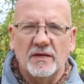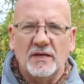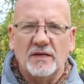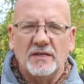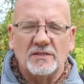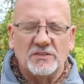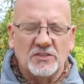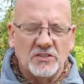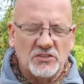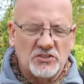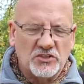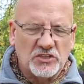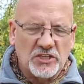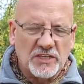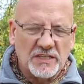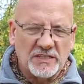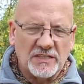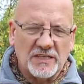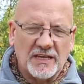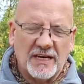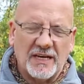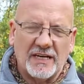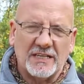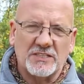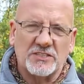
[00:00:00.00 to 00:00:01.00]
The
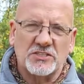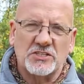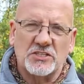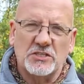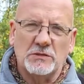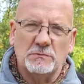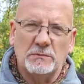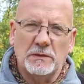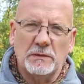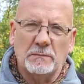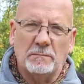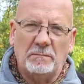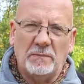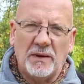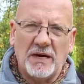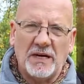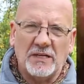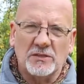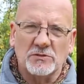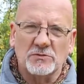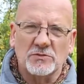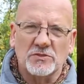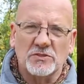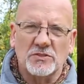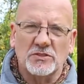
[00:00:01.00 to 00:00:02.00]
Djinn has to be
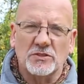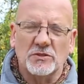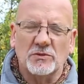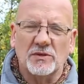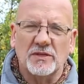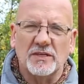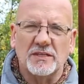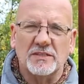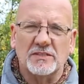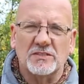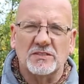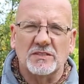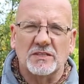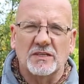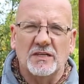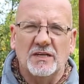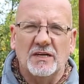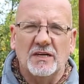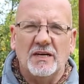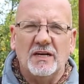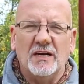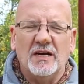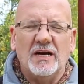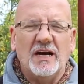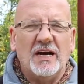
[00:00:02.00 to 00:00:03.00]
bound to it,
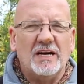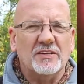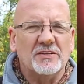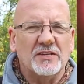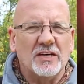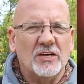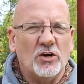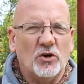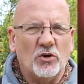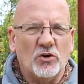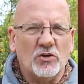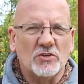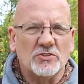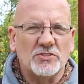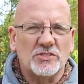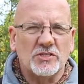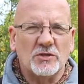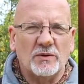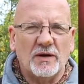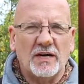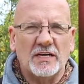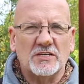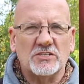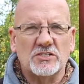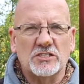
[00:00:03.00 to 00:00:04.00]
and there also
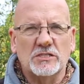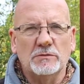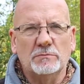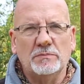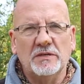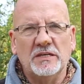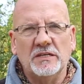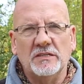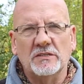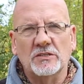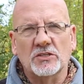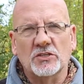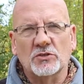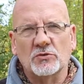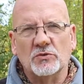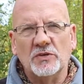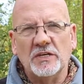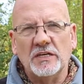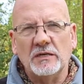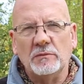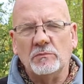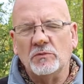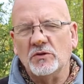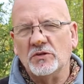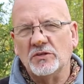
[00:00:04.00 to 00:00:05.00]
has to be an
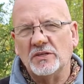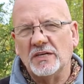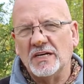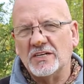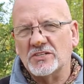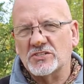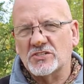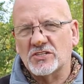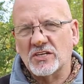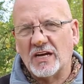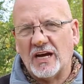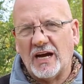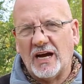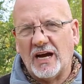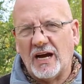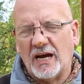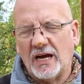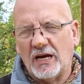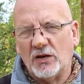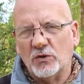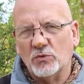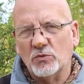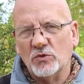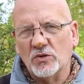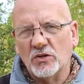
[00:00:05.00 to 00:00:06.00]
agreement as to
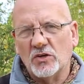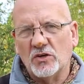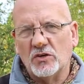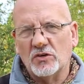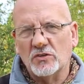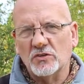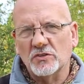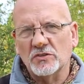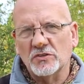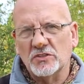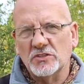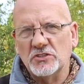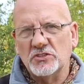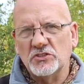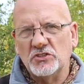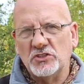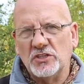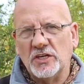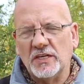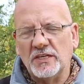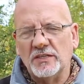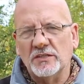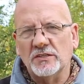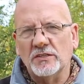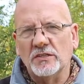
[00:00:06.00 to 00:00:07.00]
how long the
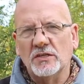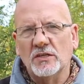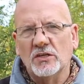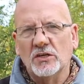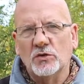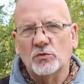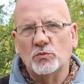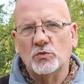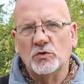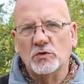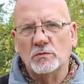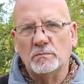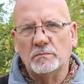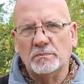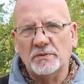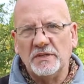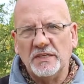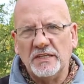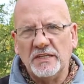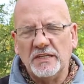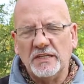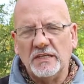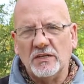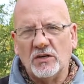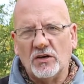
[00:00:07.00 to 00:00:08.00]
Djinn will
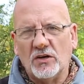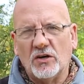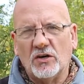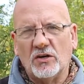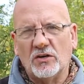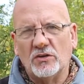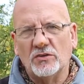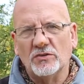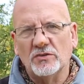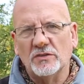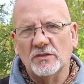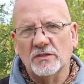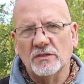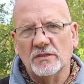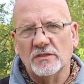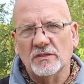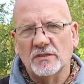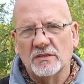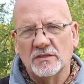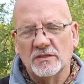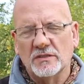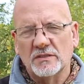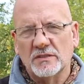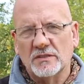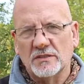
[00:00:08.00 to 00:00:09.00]
be on
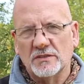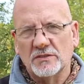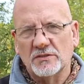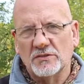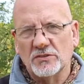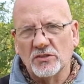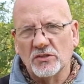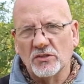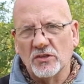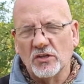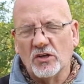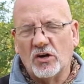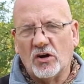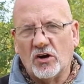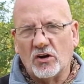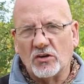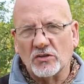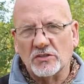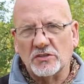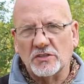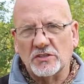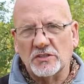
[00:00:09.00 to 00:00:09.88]
the lock.